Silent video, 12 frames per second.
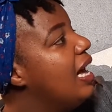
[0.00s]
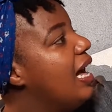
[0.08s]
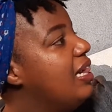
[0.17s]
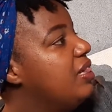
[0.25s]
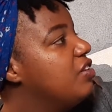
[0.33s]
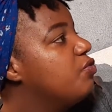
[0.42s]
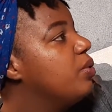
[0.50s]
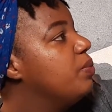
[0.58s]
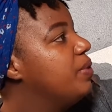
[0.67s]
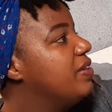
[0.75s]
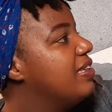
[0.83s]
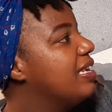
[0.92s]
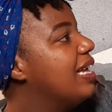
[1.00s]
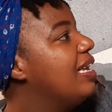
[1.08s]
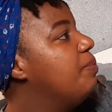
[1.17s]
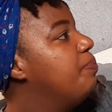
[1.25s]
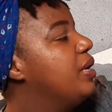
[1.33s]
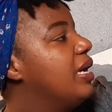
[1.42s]
and this will
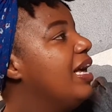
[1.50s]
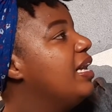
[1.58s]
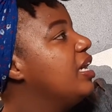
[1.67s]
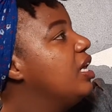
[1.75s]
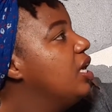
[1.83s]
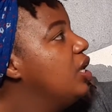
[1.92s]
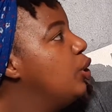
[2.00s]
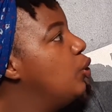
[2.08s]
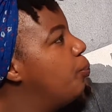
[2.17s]
basically be any new